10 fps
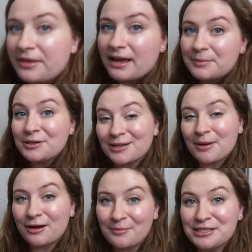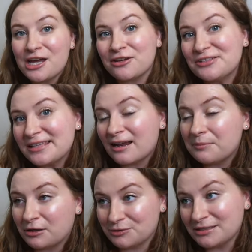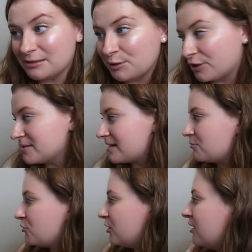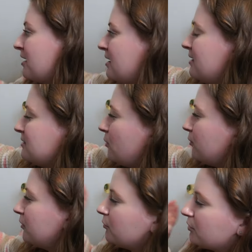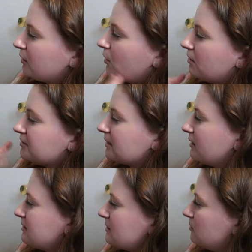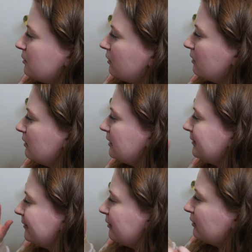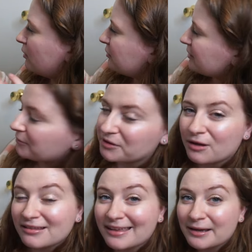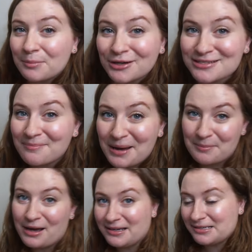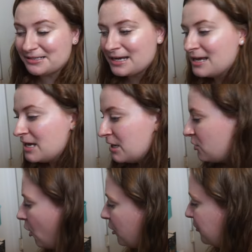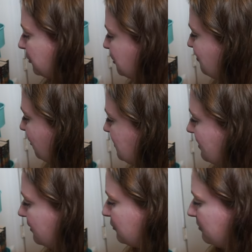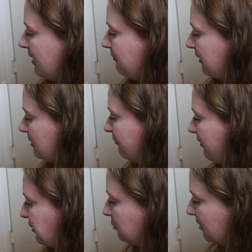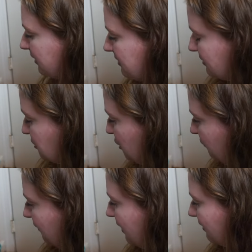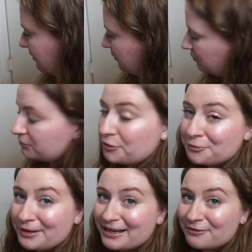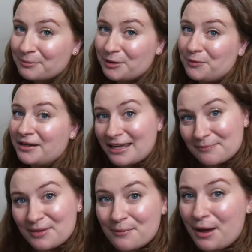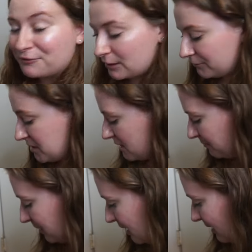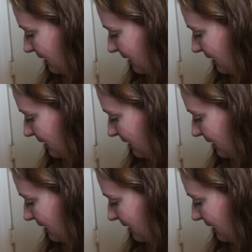thing I've been talking about on my channel is that I'm not doing TBRs anymore. So I really wouldn't call this like a TBR card. I would call it like a books on my mind card or just books that I don't have like a final place to shelf yet and I don't know like if I'm going to want to keep them after I read them